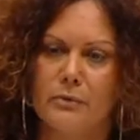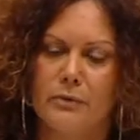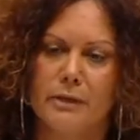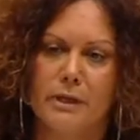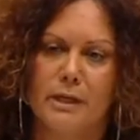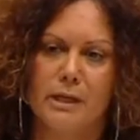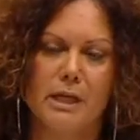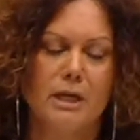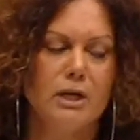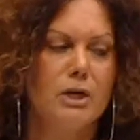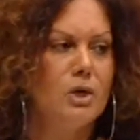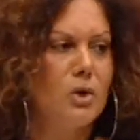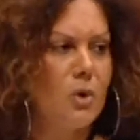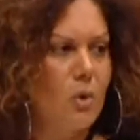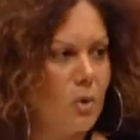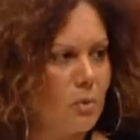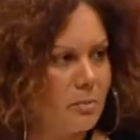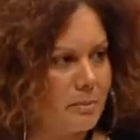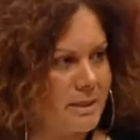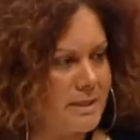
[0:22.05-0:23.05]
the
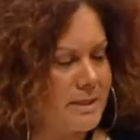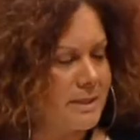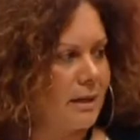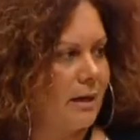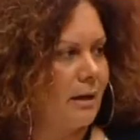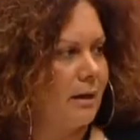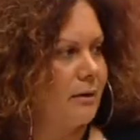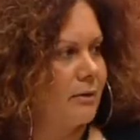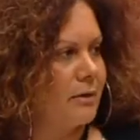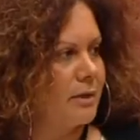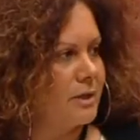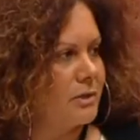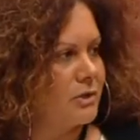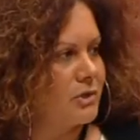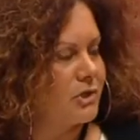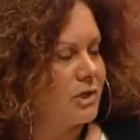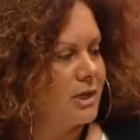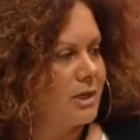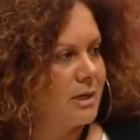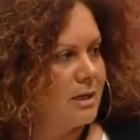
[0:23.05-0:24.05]
enormous
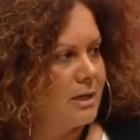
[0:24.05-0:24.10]
courage